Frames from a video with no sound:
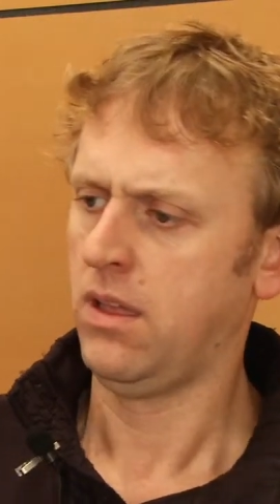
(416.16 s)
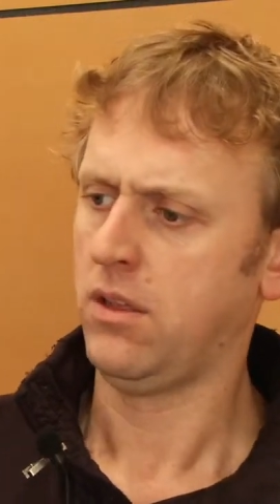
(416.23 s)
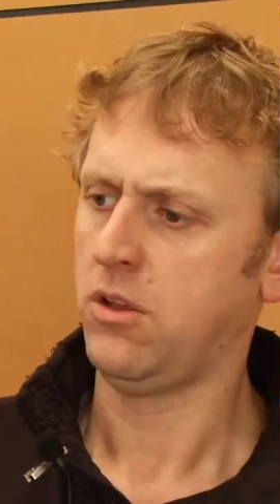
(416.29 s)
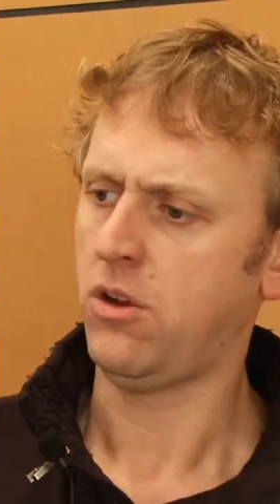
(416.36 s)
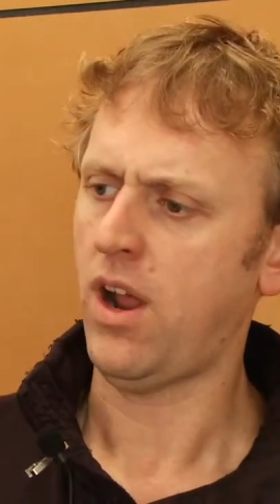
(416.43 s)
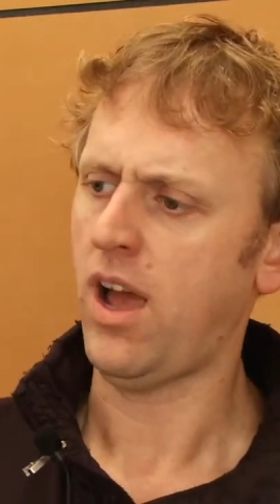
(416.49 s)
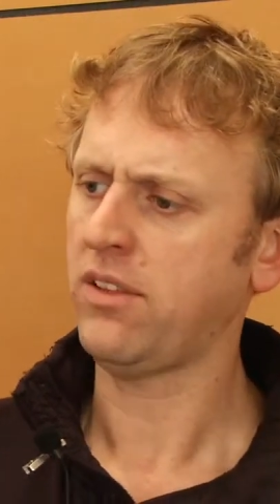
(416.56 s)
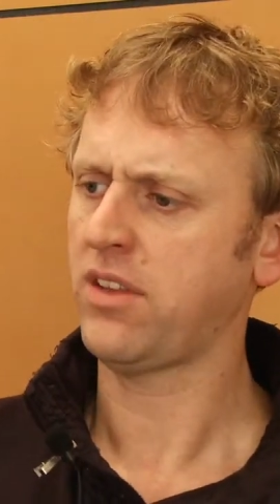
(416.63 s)

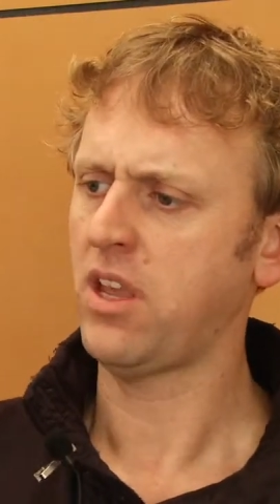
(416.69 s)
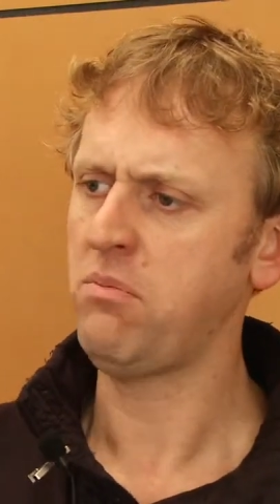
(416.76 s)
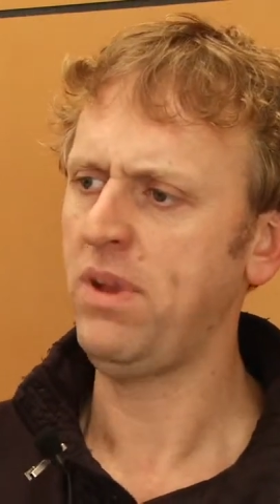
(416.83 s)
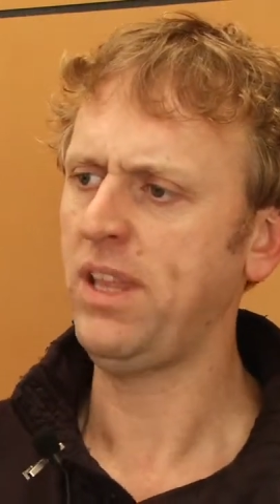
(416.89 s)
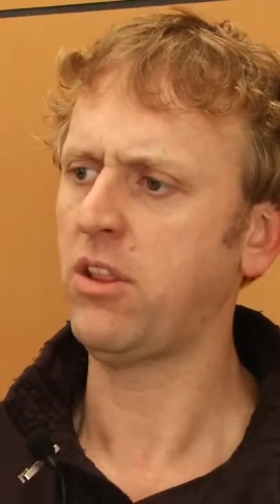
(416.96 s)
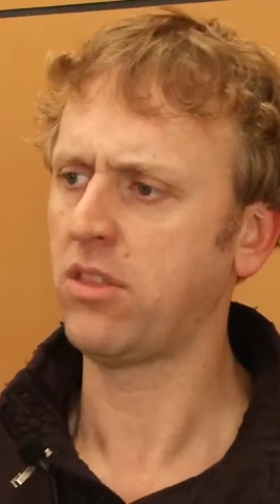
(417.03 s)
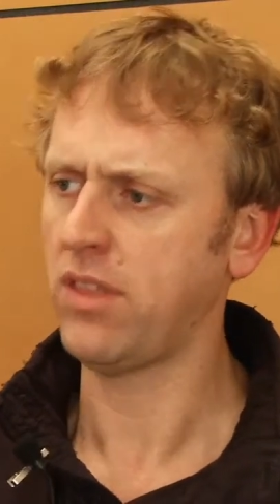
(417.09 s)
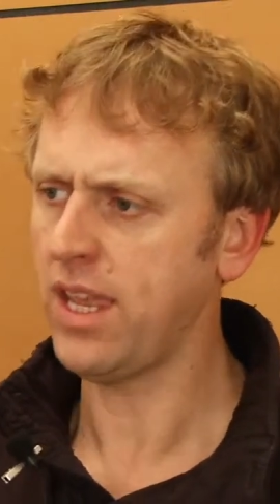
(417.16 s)
you're asking
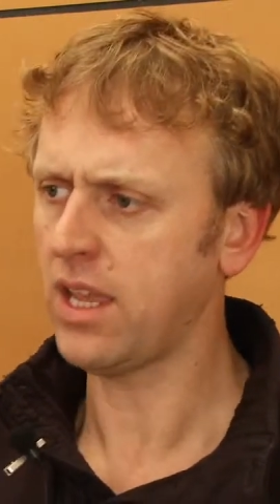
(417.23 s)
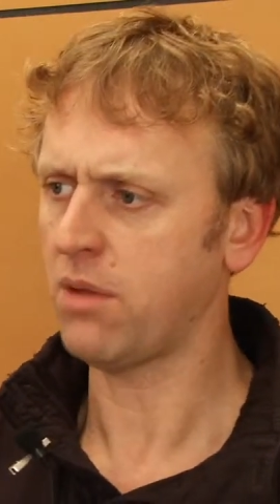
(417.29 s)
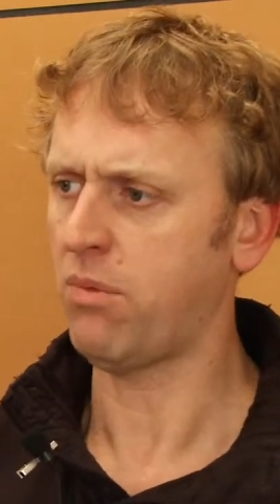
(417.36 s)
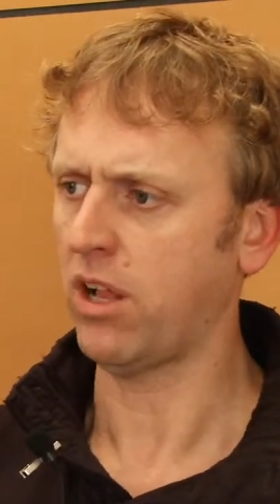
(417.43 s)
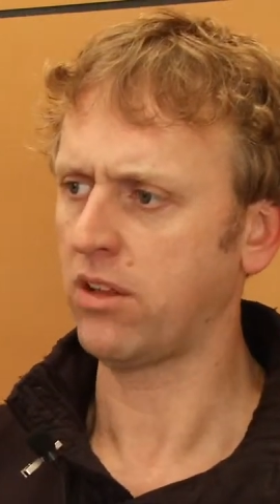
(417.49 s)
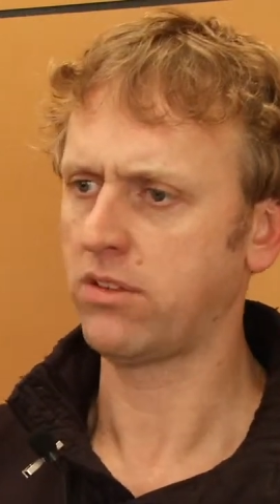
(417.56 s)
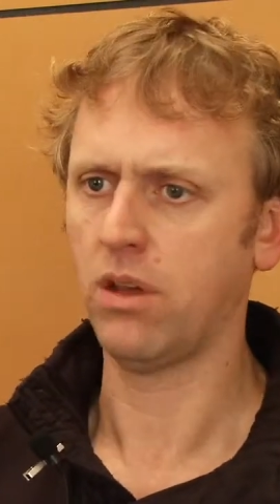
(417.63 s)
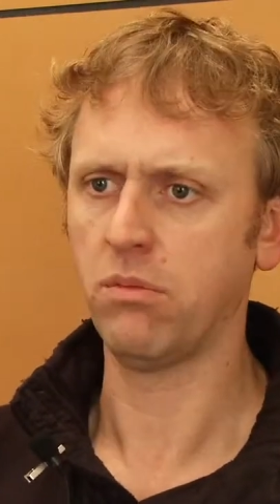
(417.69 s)
me to think
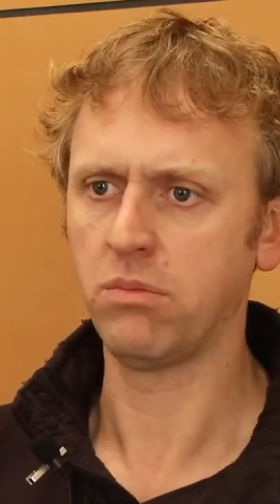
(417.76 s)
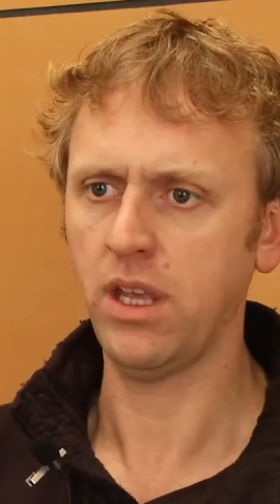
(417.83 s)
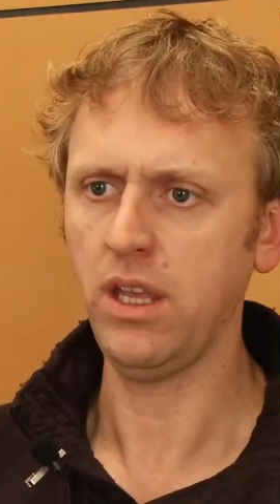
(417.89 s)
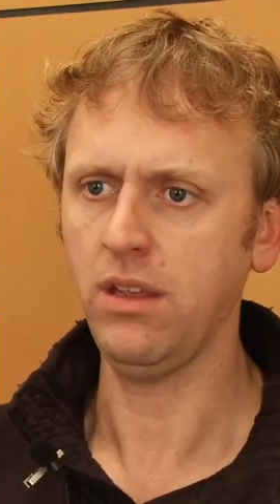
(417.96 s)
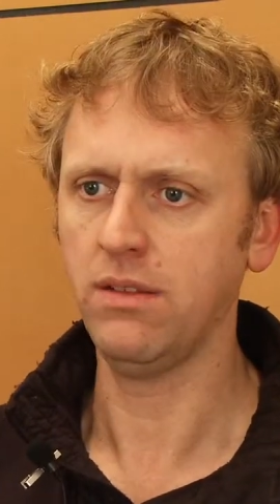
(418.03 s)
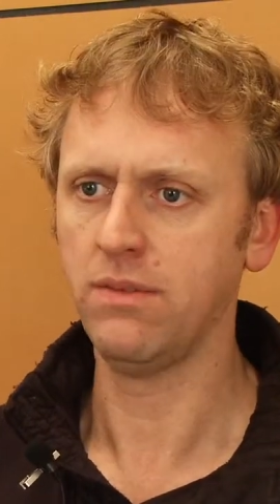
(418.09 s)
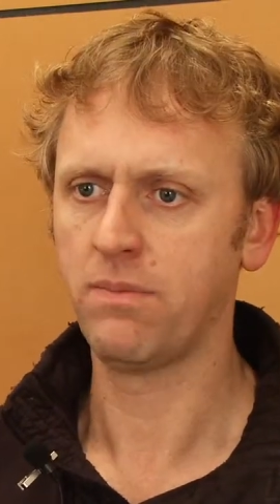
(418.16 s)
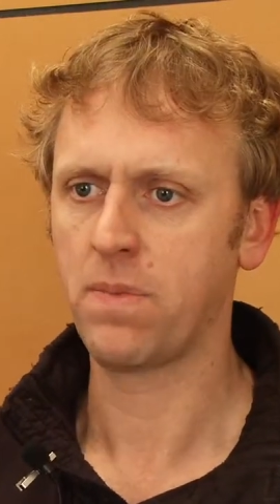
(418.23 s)
about
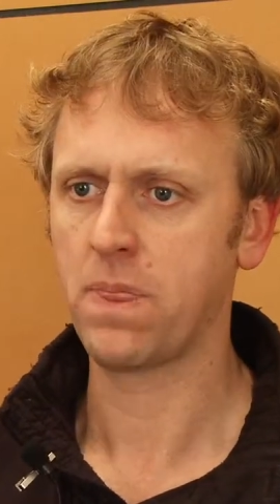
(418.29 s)
something.